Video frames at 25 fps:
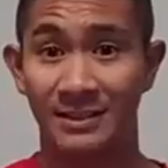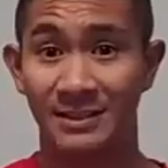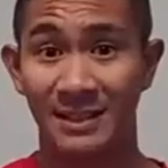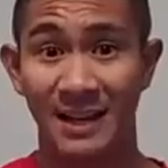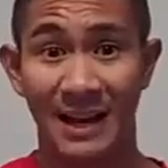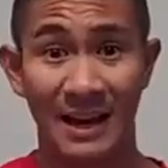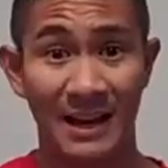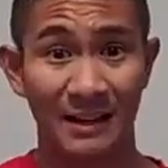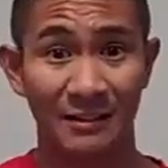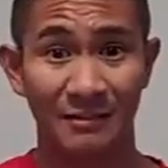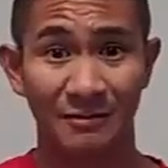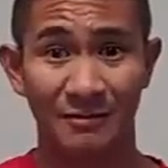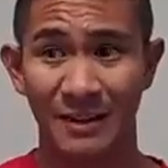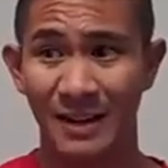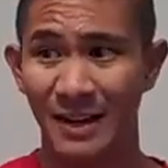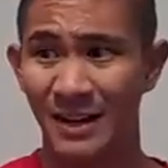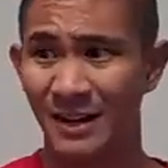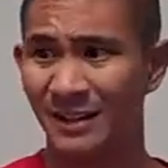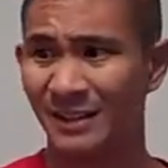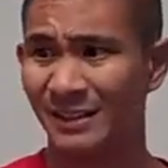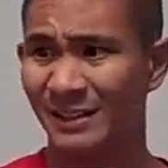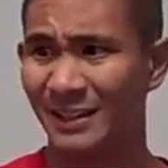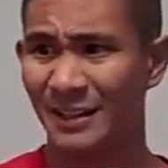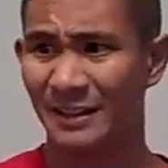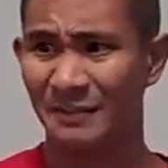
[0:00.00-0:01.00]
It's kind of
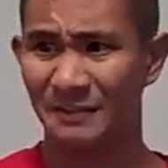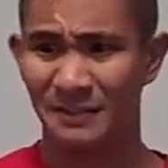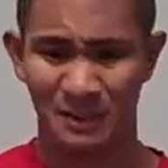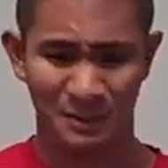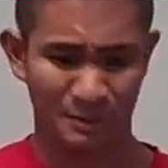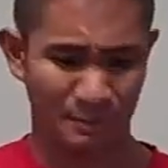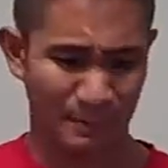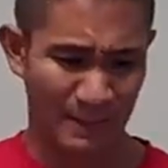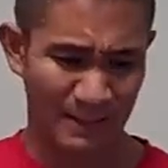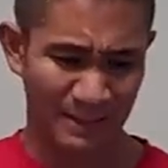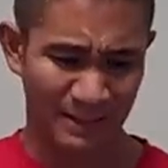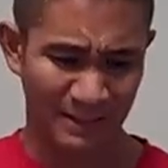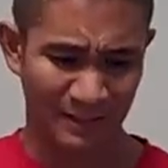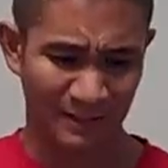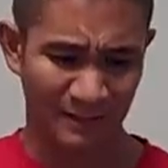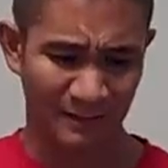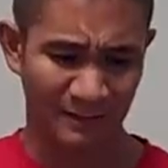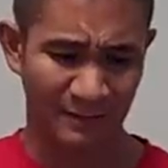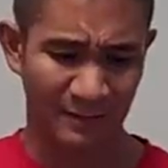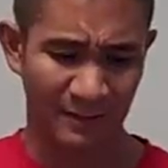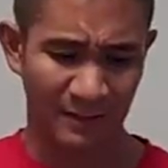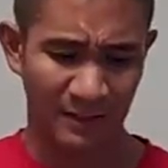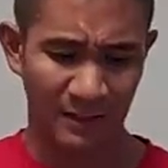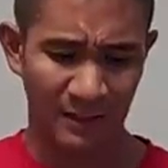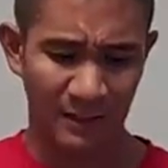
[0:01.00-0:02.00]
rare and kind of
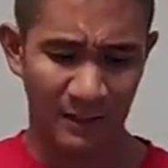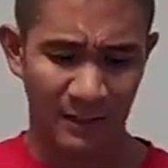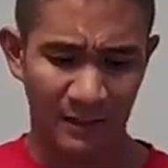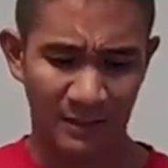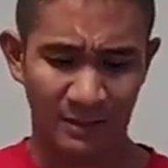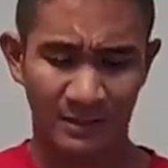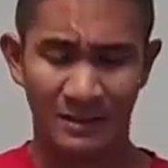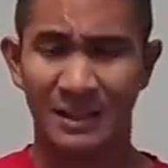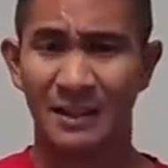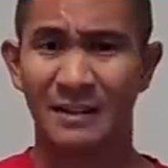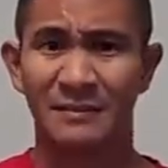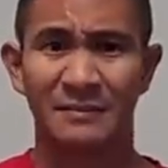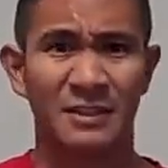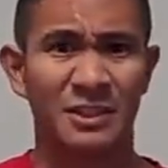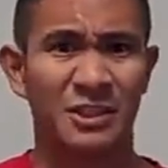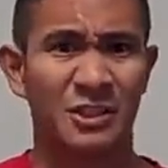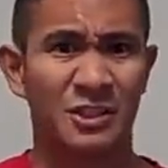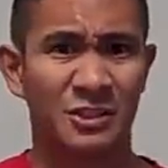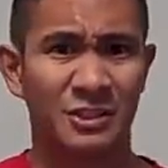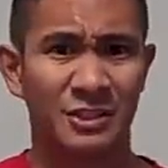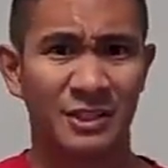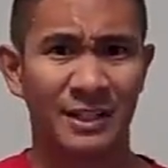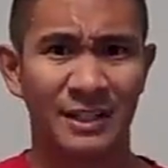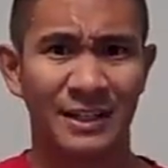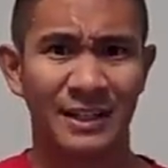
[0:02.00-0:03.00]
expensive. It's kind of a
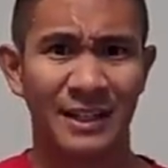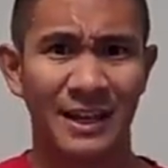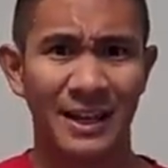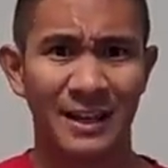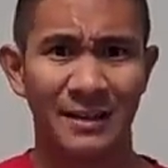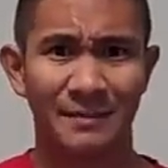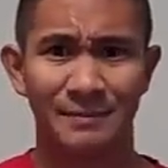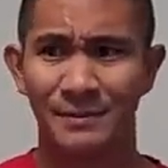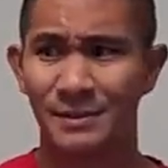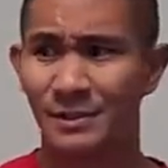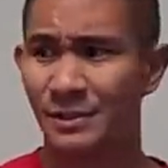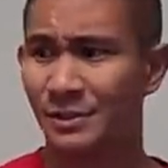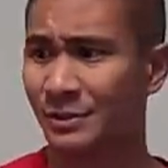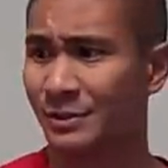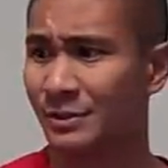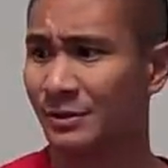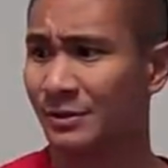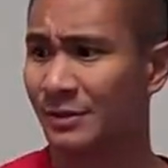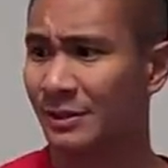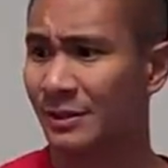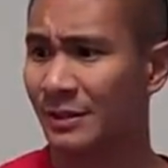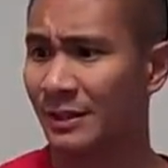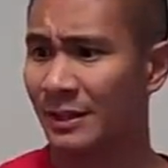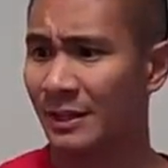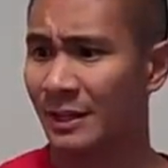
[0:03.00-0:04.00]
shitty game, too.